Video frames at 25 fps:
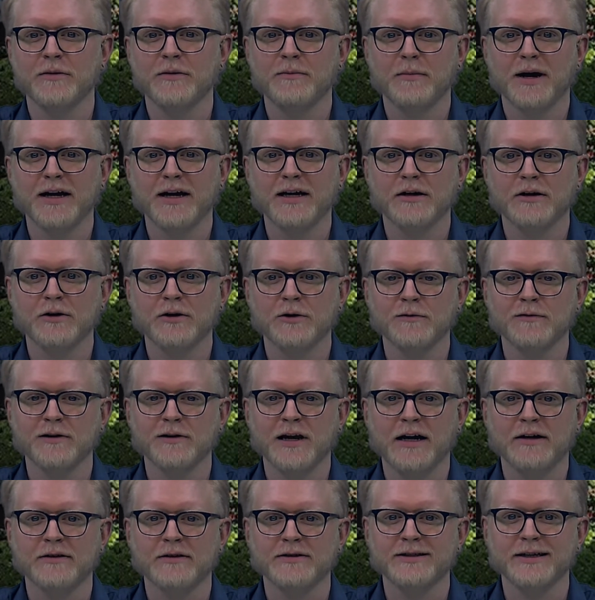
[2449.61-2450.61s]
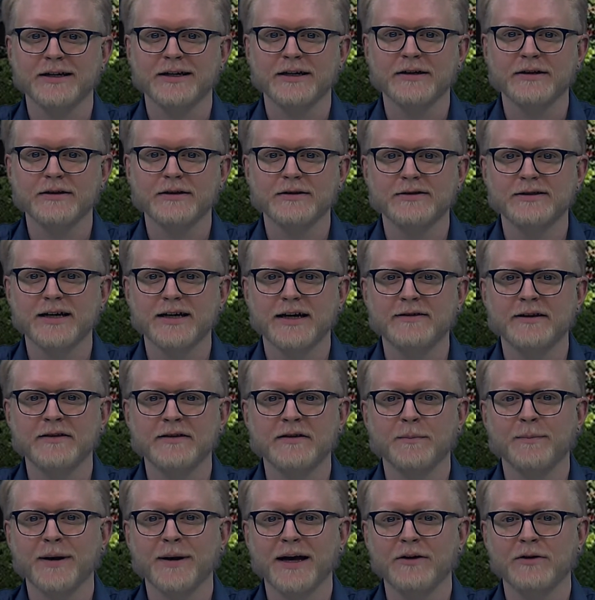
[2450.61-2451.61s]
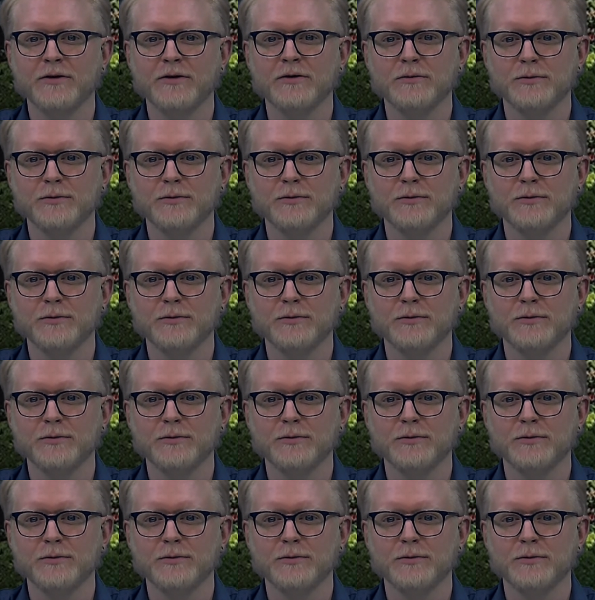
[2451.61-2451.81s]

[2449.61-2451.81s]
Michael O'Flaherty said that the bill,